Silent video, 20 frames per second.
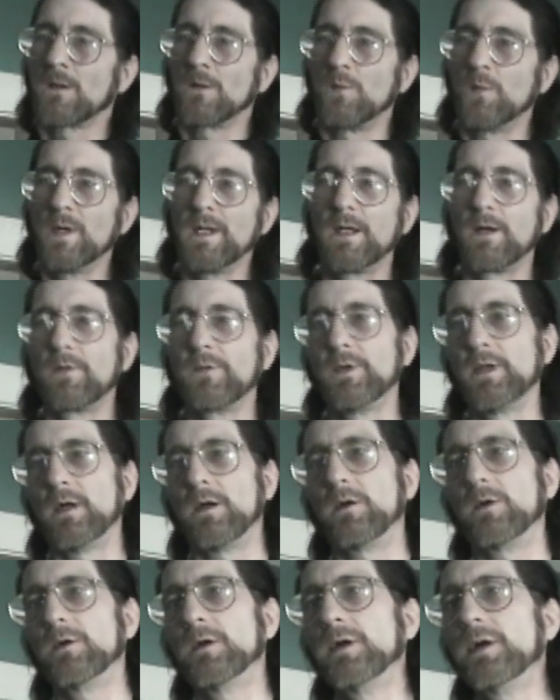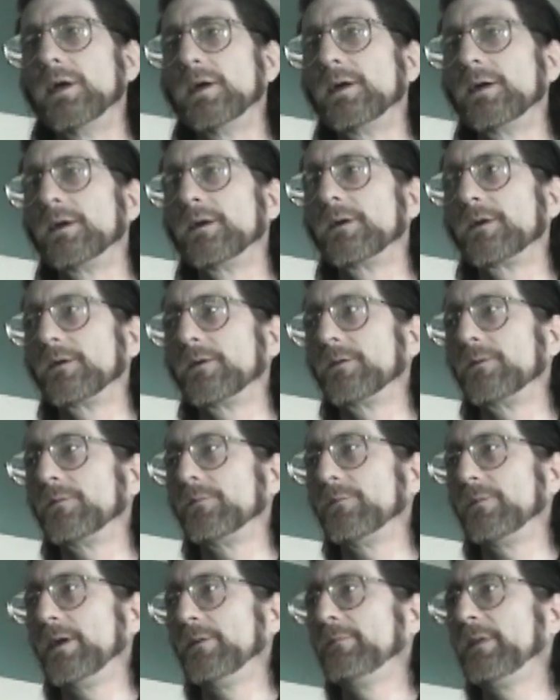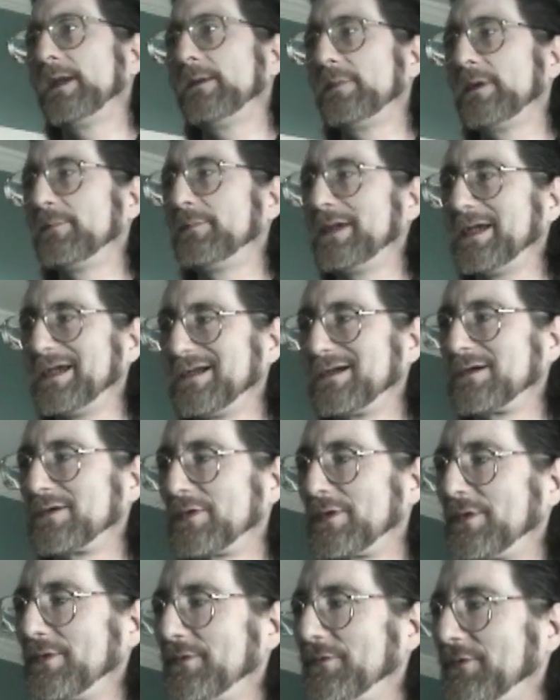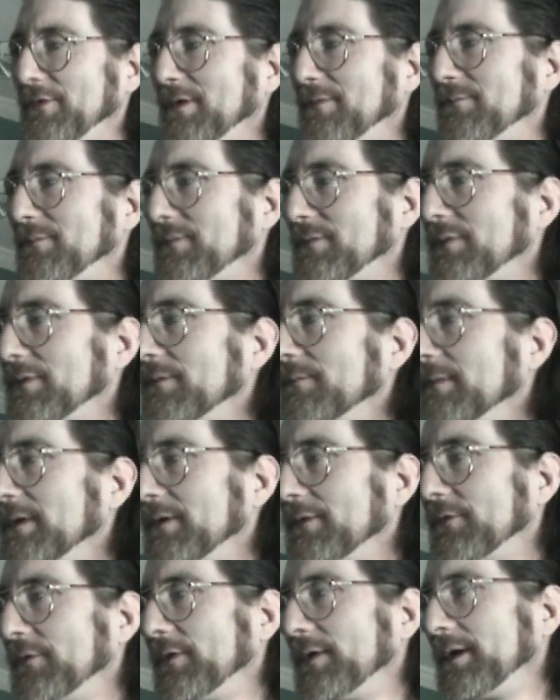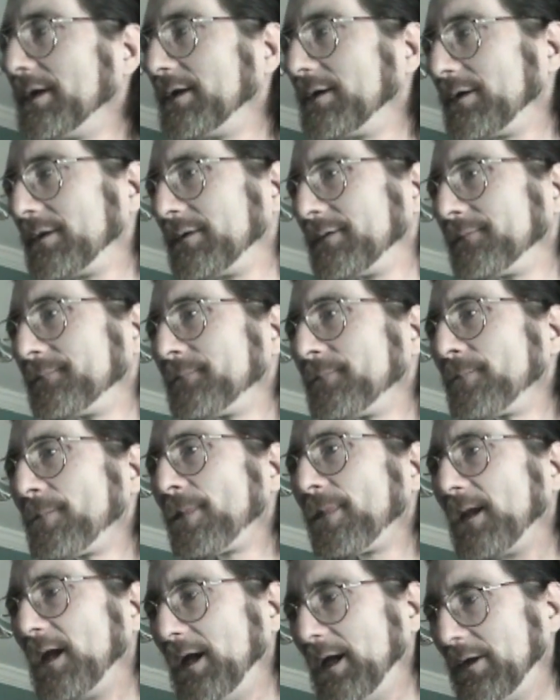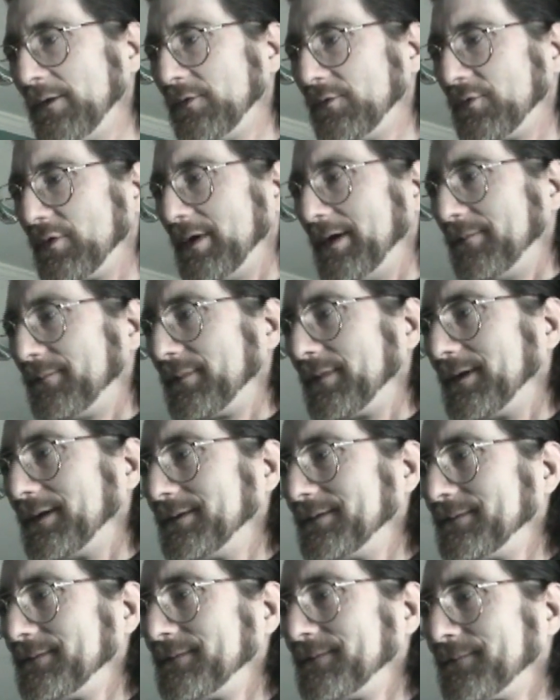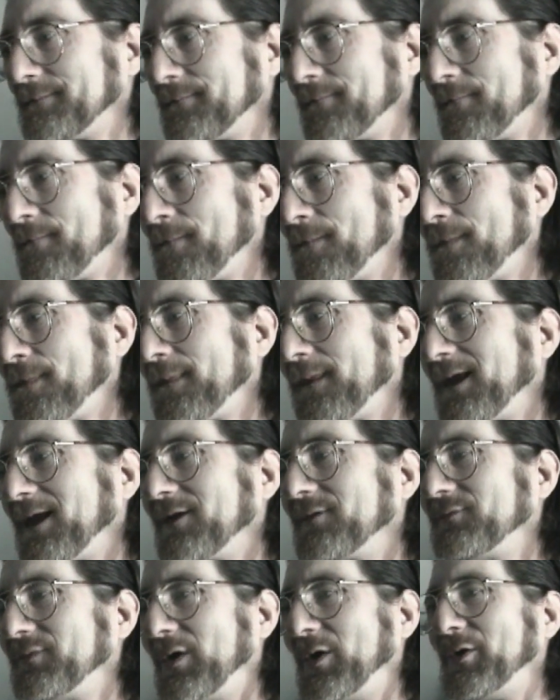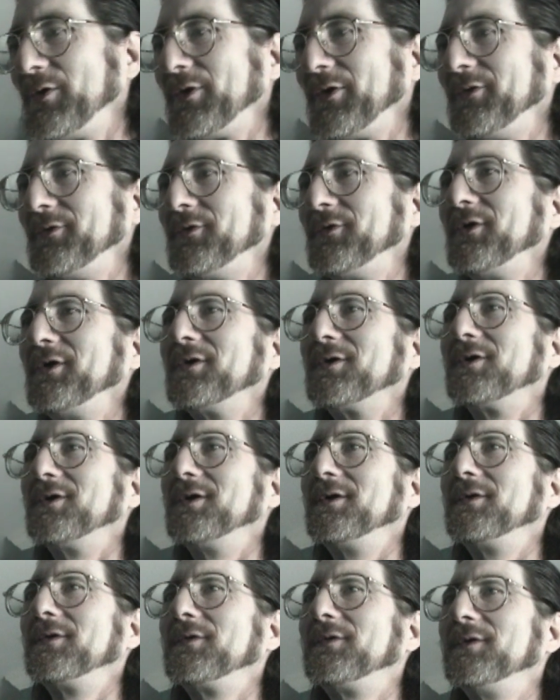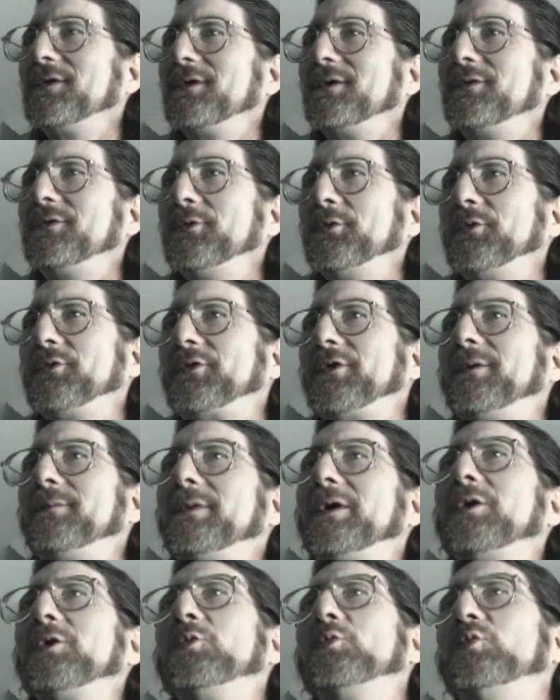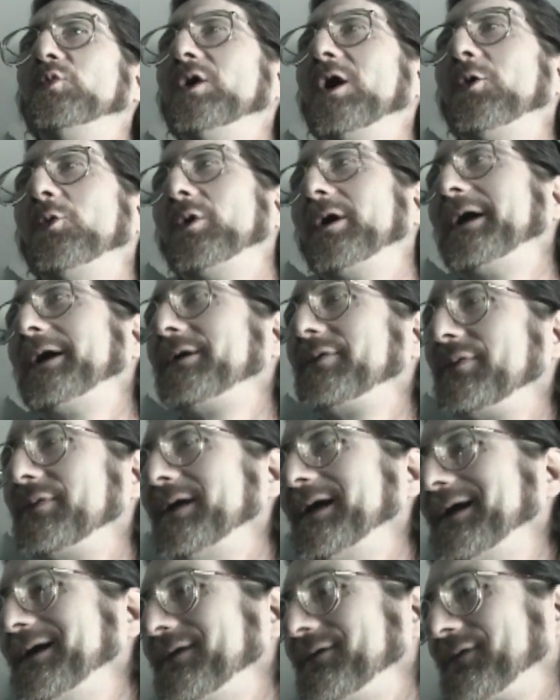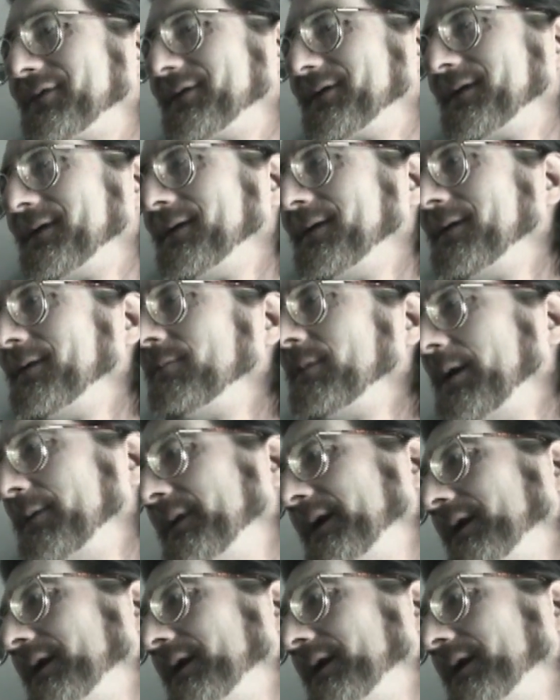we don't know, but maybe Peter learned something from his little head trip, huh? Volunteering to do some heroic feat. Maybe